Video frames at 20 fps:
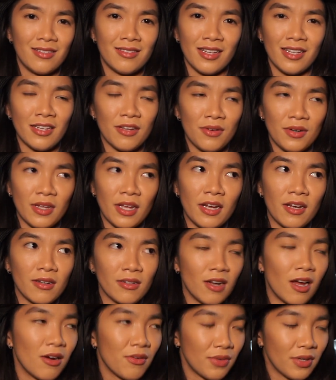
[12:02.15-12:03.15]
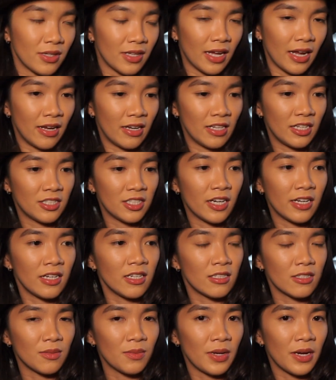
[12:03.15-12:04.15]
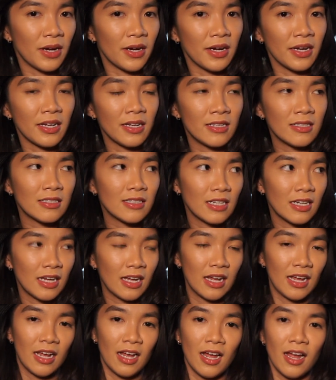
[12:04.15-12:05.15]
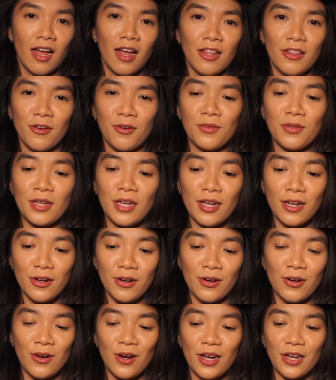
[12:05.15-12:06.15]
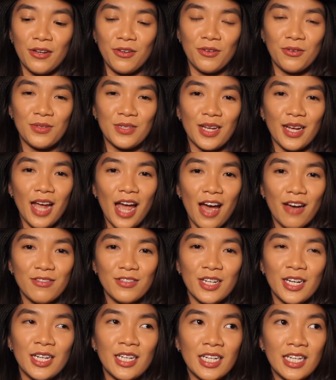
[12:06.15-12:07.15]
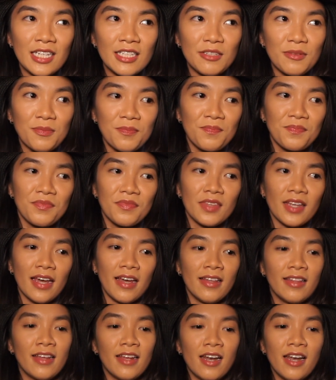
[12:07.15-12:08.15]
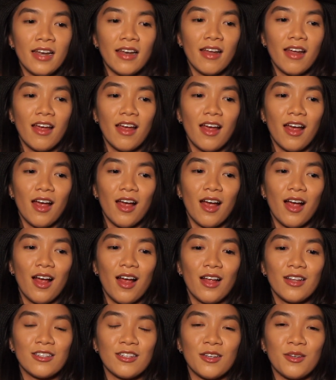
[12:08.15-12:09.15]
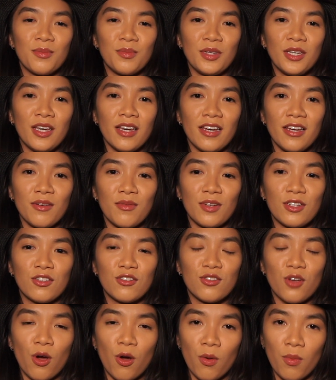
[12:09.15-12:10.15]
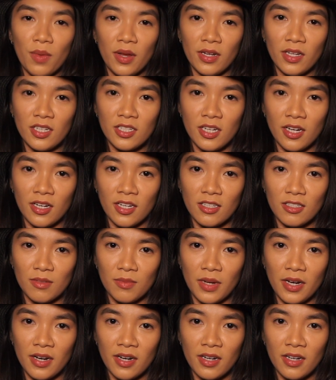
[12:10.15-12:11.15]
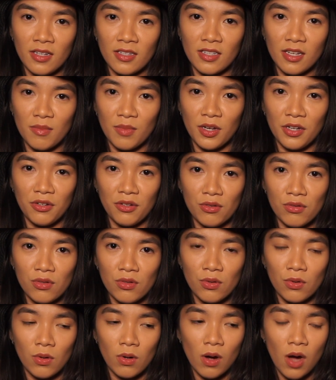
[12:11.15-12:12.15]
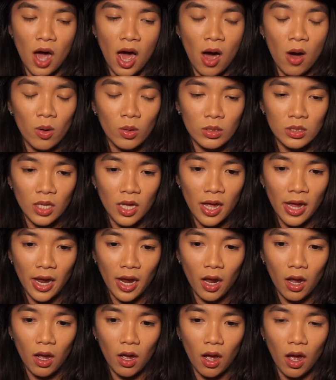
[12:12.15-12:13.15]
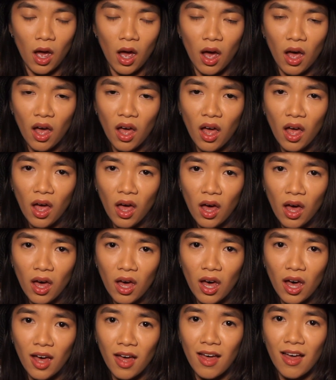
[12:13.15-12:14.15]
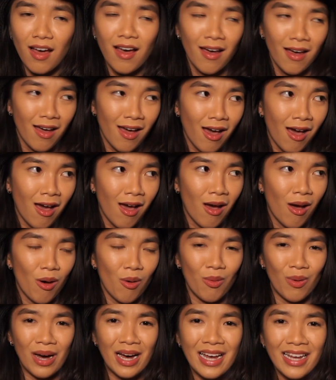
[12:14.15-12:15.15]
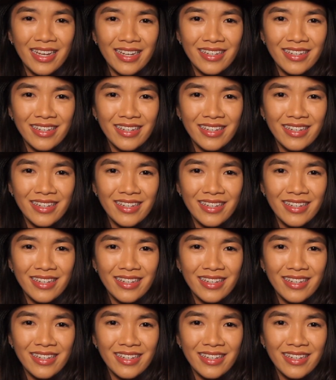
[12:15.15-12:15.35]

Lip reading: Like there were like not really any Chinese Americans. The only girl I knew was like half Chinese. And then to be hit with so many Chinese Americans at my new school, I was like, huh? What?